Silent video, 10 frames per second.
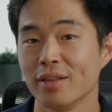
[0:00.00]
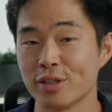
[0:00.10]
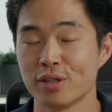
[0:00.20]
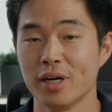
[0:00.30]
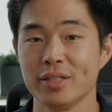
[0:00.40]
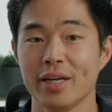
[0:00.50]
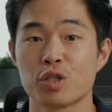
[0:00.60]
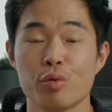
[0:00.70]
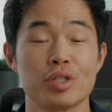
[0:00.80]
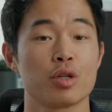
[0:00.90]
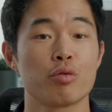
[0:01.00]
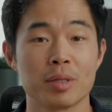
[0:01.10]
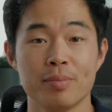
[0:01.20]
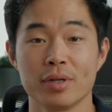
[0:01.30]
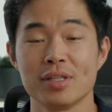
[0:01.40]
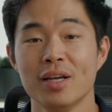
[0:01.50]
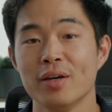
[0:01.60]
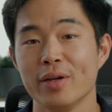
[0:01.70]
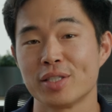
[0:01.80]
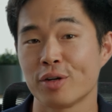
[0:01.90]
Later on, I switched to QuickBooks
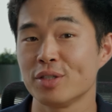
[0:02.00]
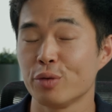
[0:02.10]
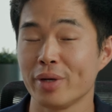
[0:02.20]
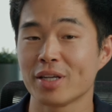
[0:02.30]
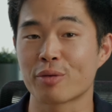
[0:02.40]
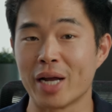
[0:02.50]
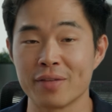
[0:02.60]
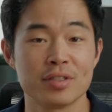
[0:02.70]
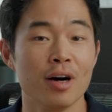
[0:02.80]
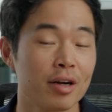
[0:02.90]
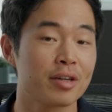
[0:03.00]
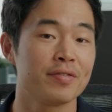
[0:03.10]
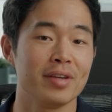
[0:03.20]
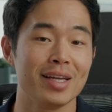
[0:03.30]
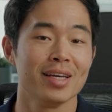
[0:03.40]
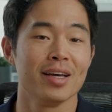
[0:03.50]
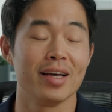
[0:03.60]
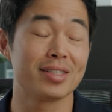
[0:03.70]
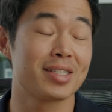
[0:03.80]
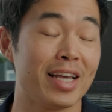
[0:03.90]
and I started doing grad photography,
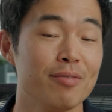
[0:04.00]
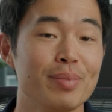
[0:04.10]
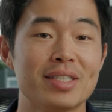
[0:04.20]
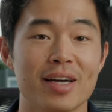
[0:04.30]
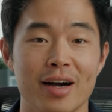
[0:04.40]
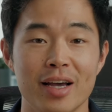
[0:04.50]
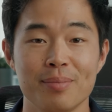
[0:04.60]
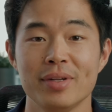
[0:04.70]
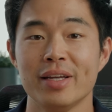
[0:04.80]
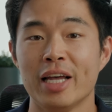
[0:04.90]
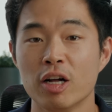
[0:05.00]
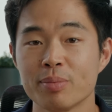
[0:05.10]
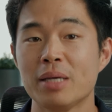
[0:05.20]
and it saved me time, helped